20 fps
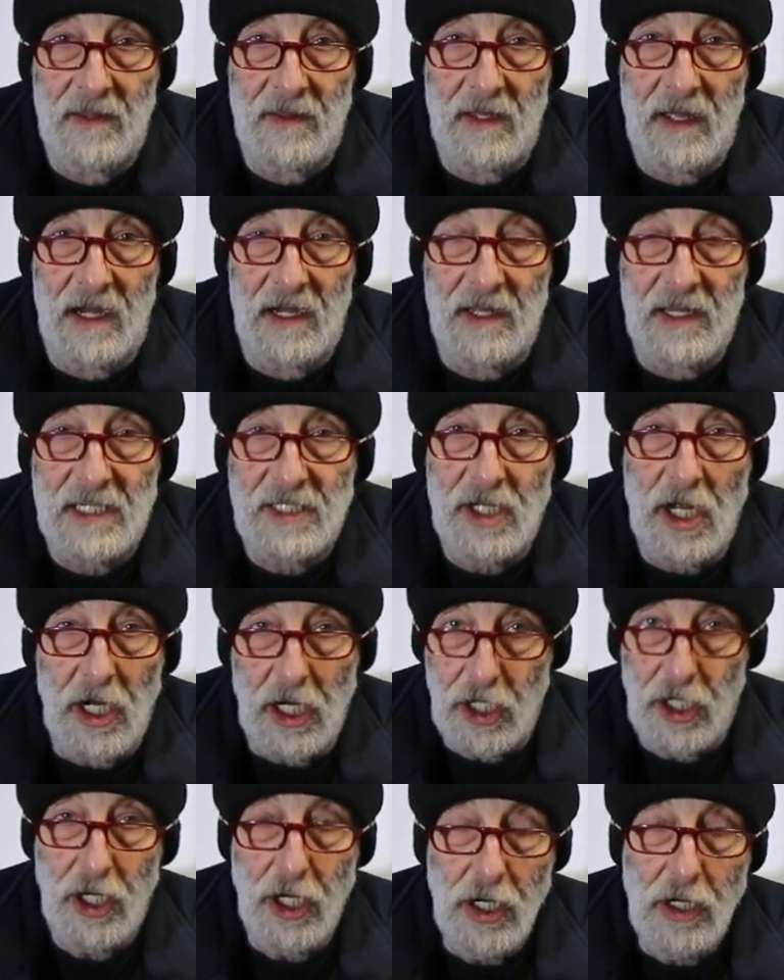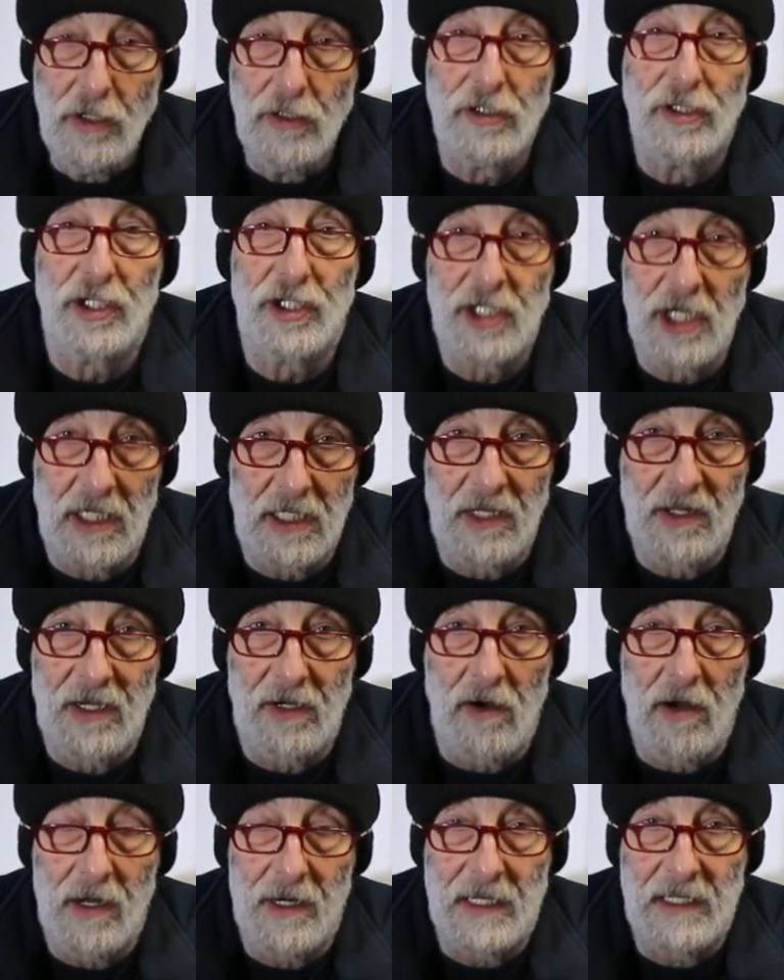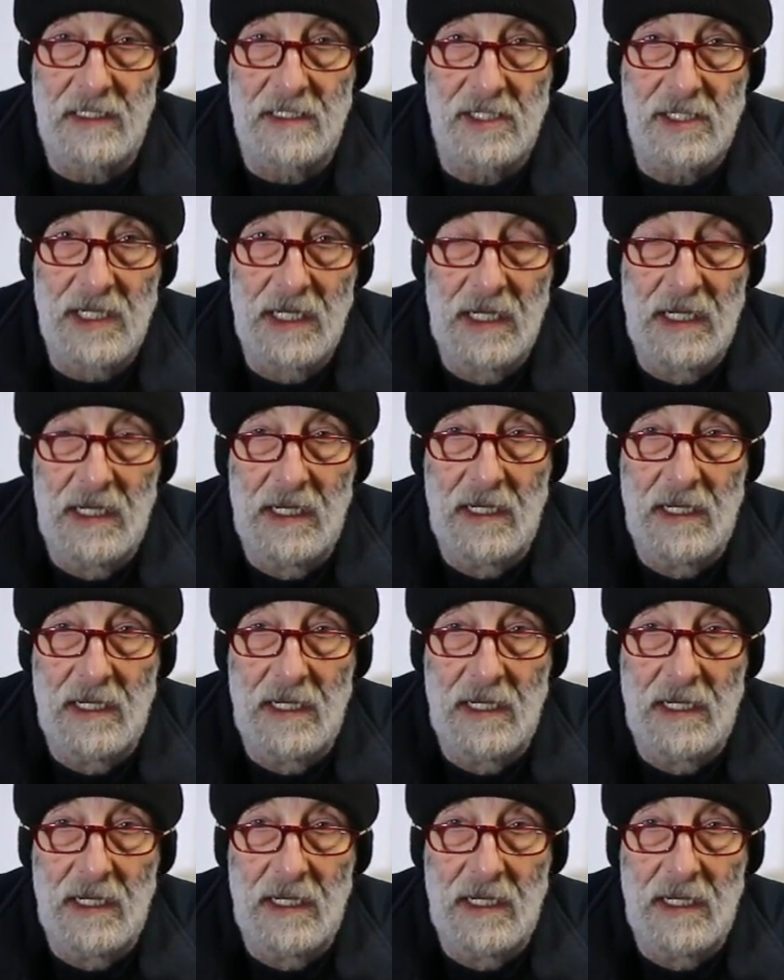That's a huge chunk of their audience.